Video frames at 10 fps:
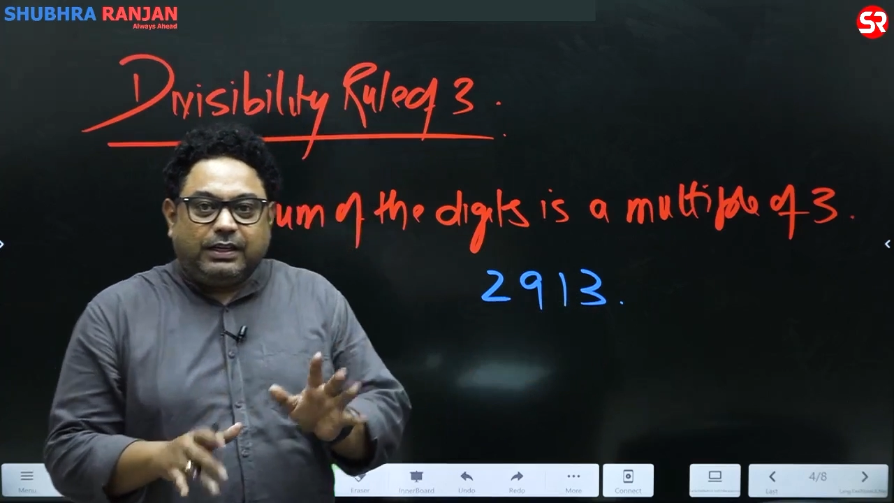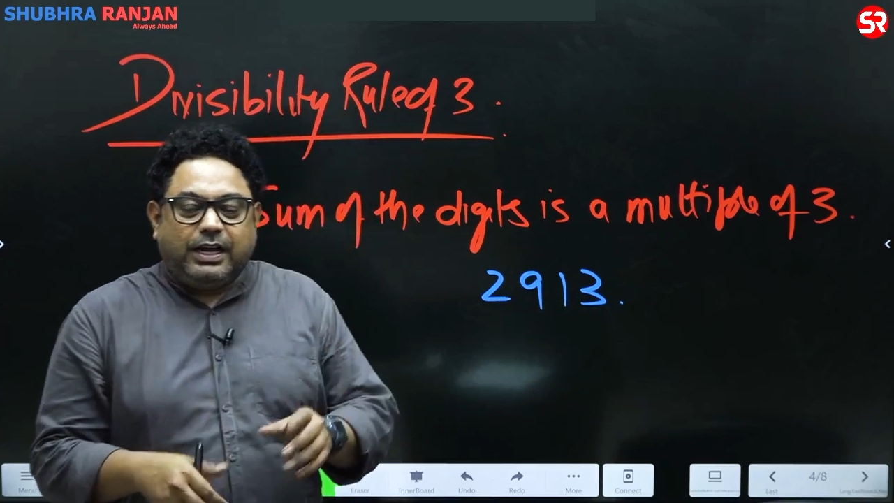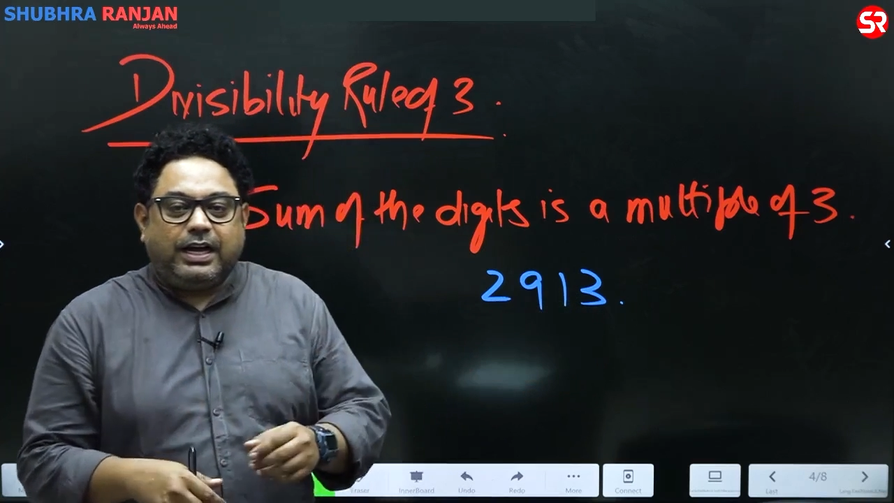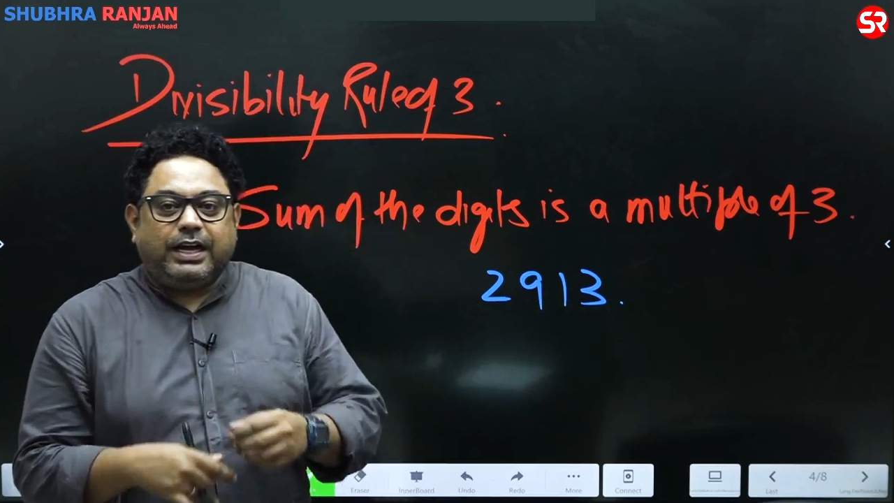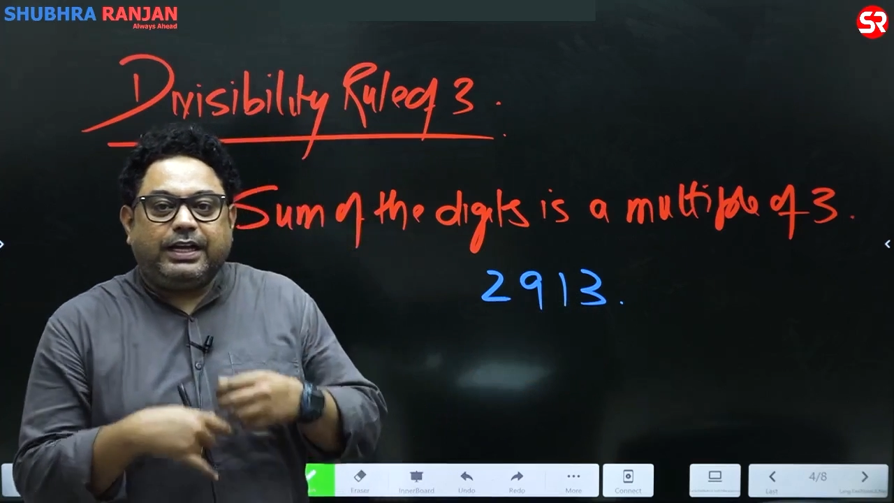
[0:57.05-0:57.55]

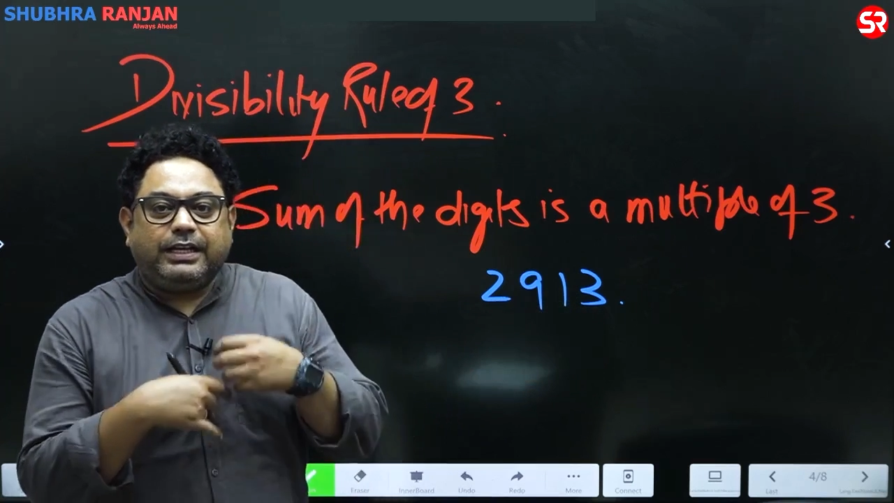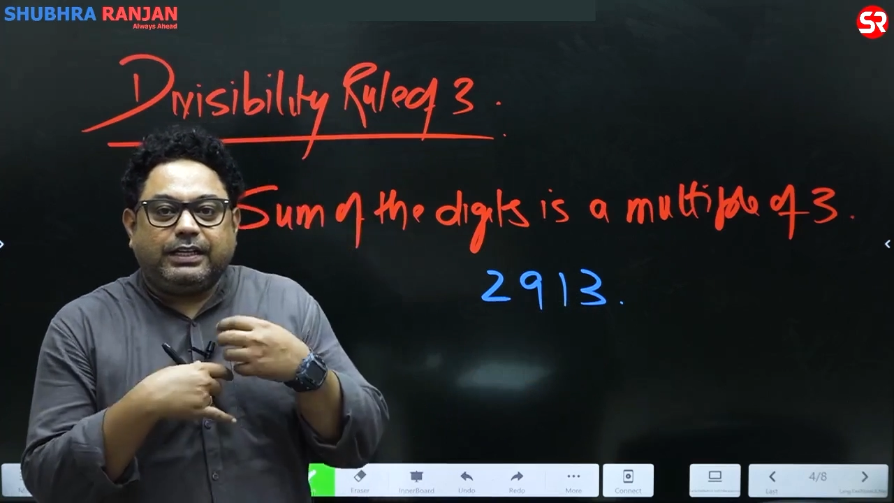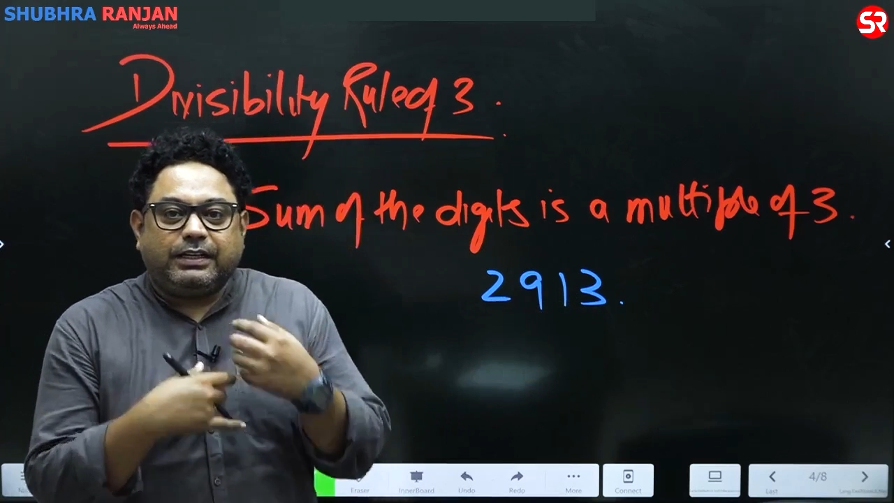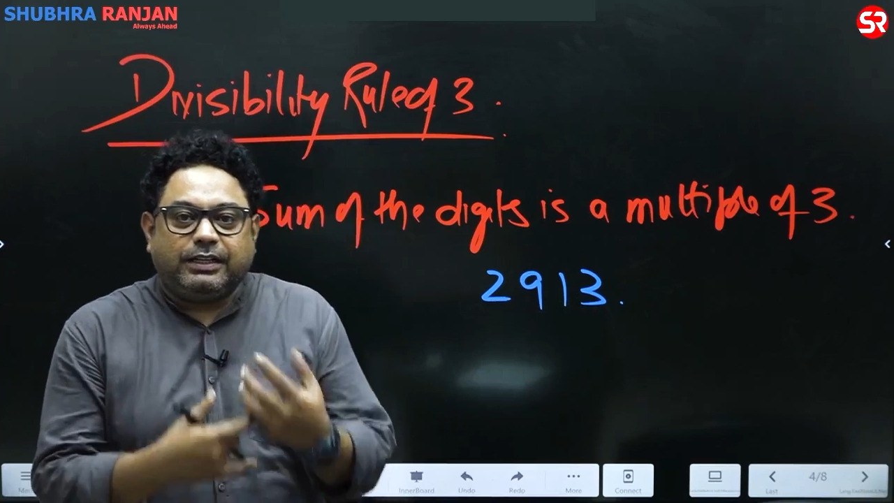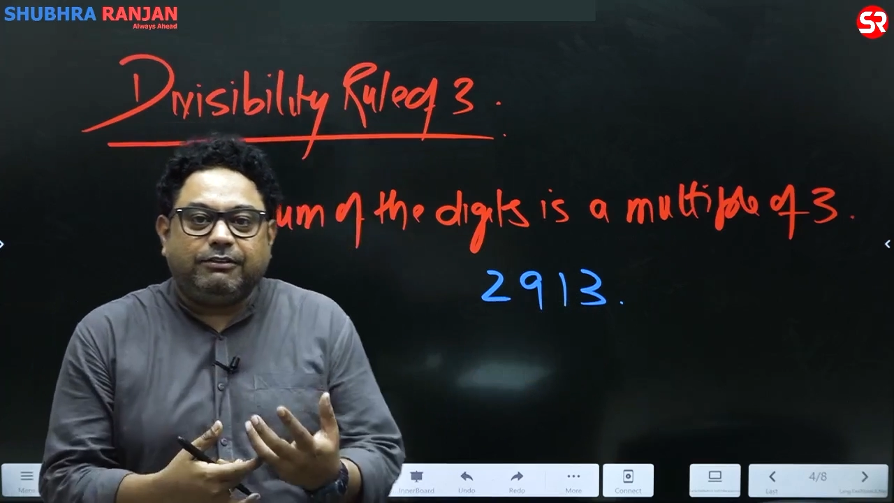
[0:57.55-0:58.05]
I
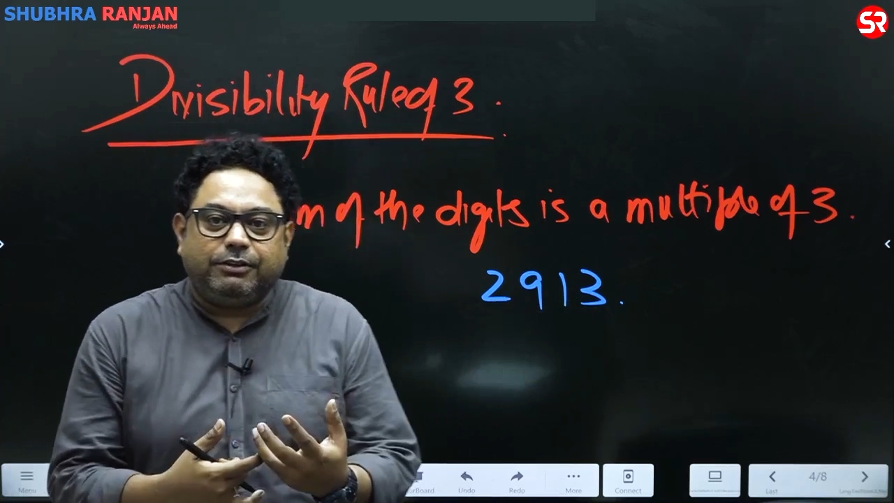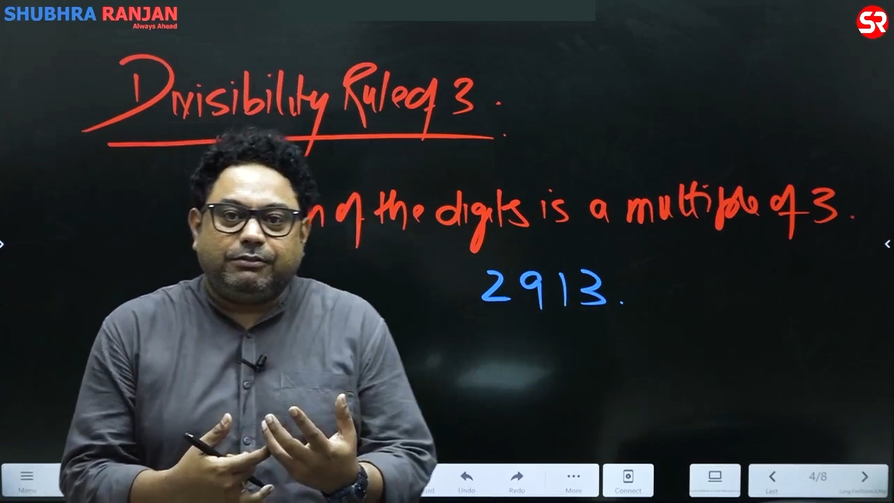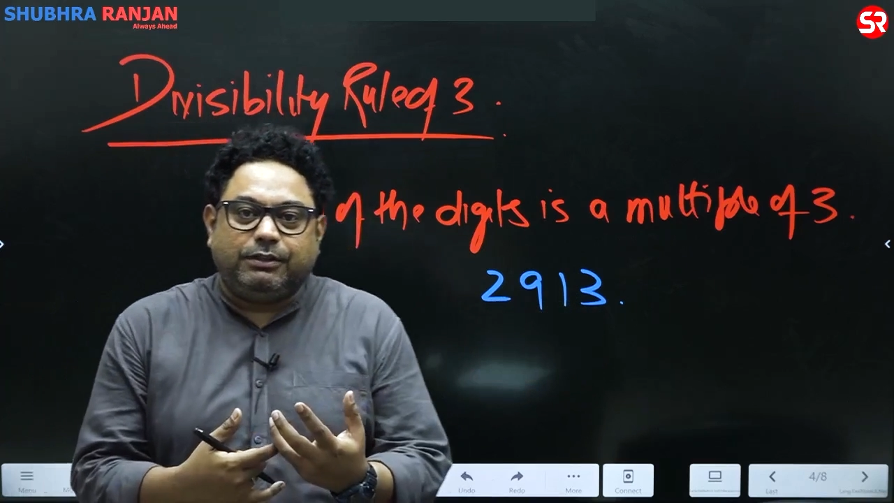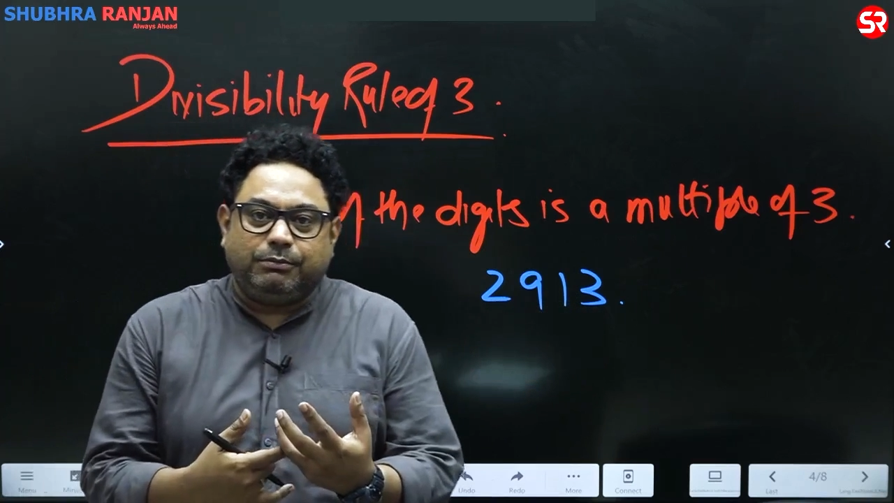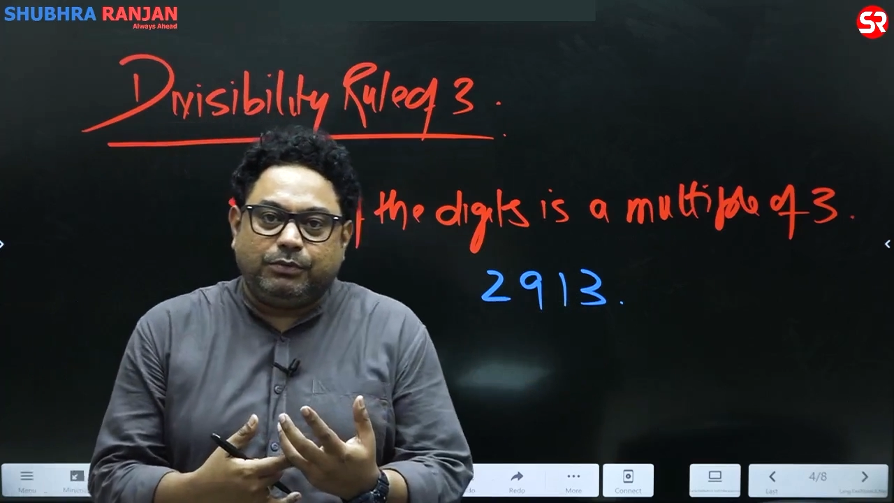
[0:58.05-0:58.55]
give you
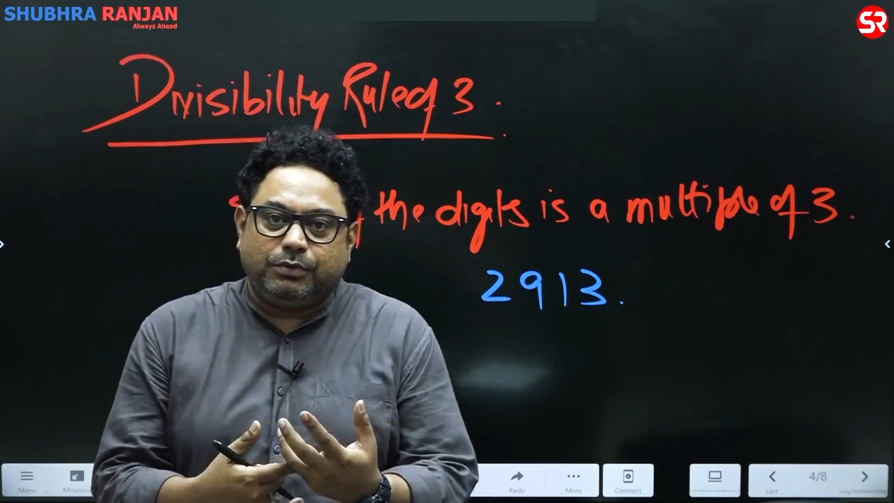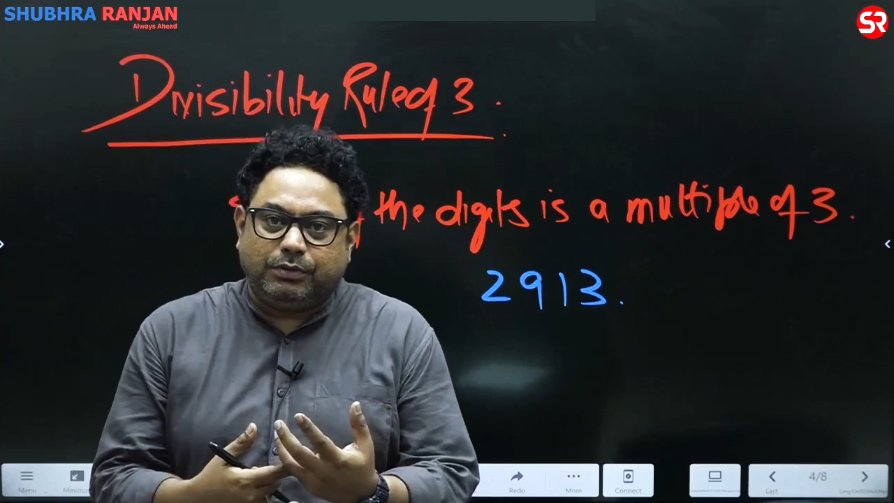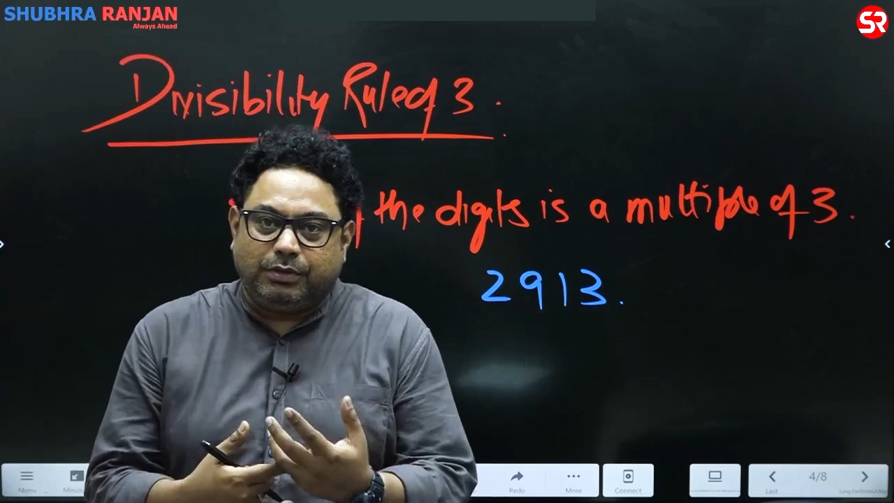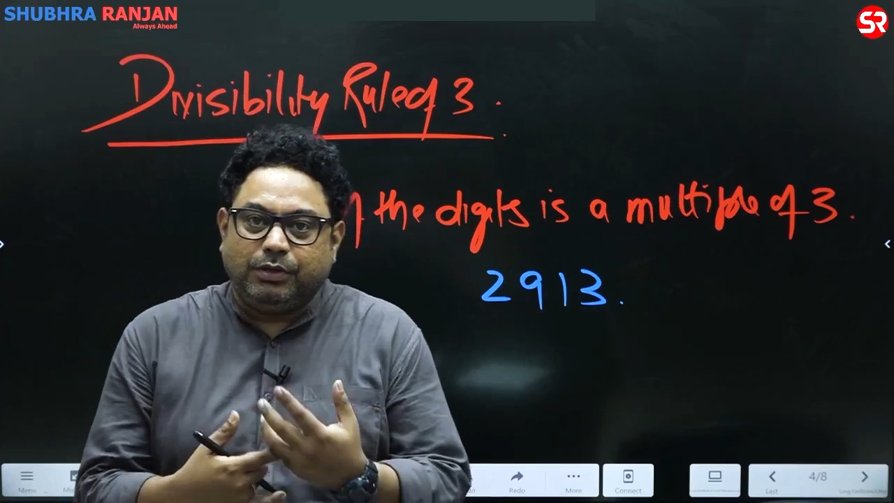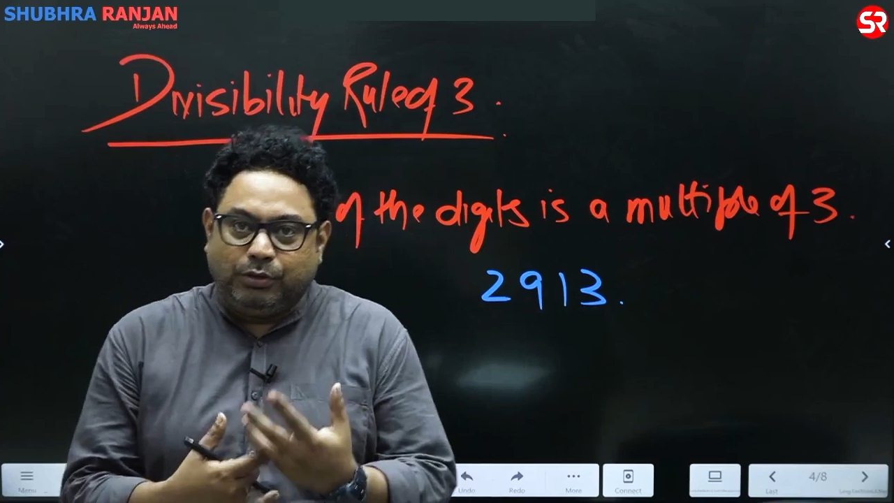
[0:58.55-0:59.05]
one
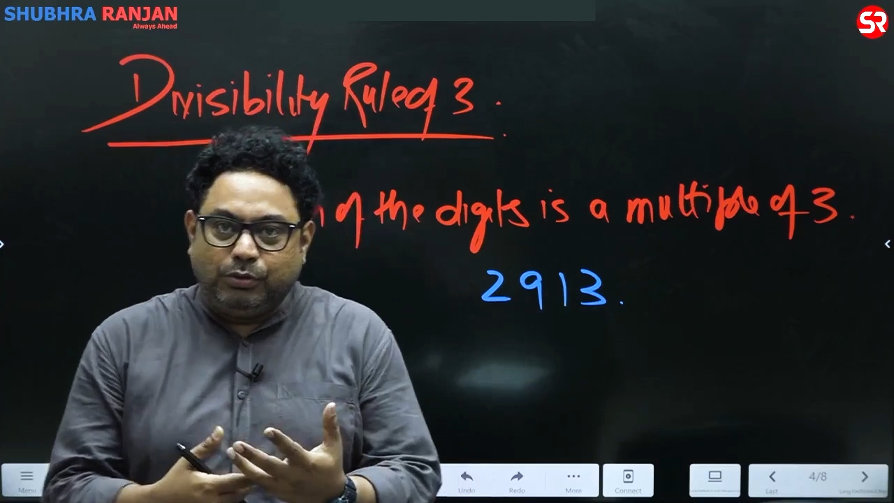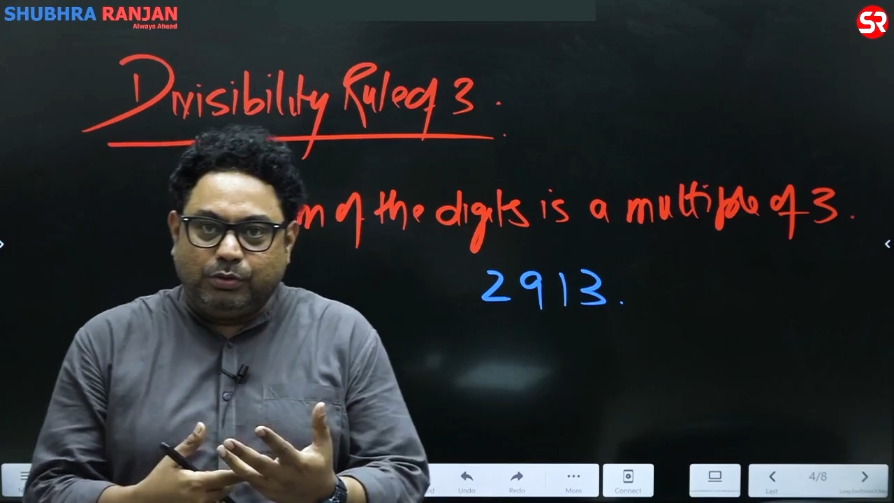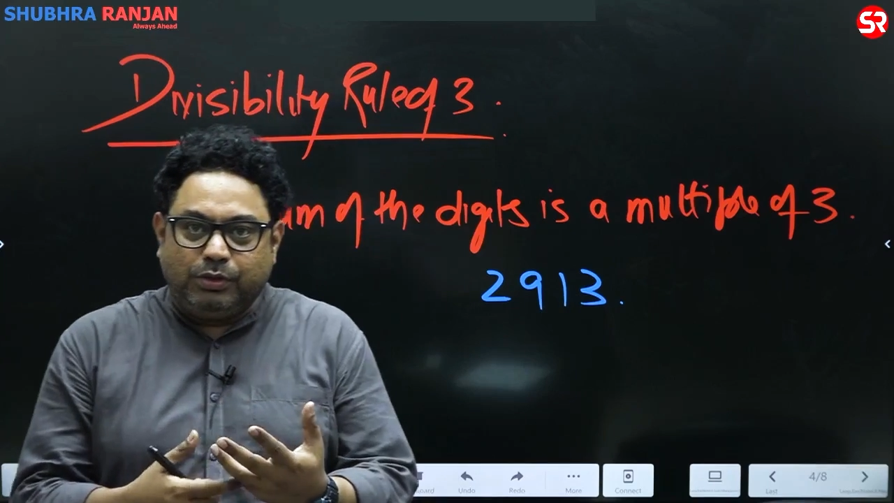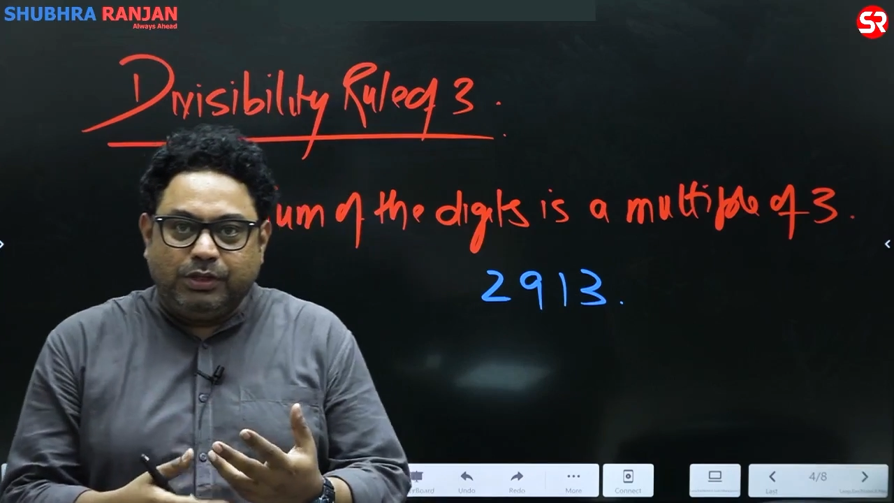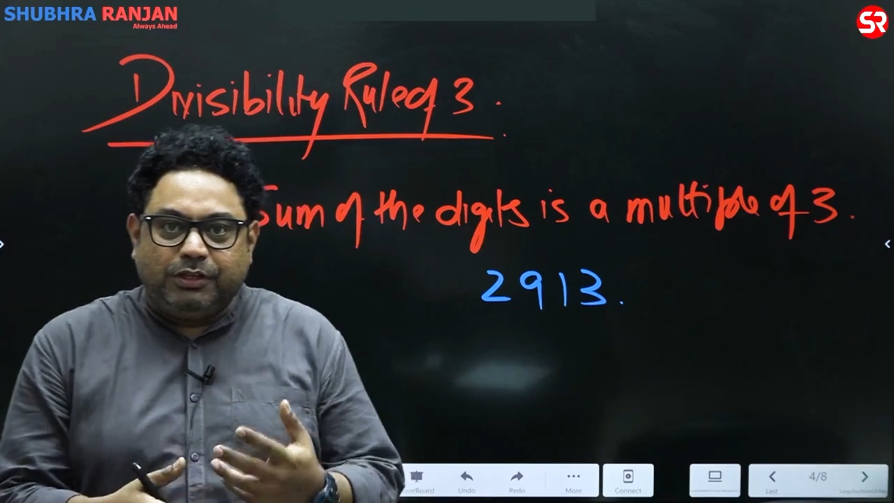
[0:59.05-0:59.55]
more rule,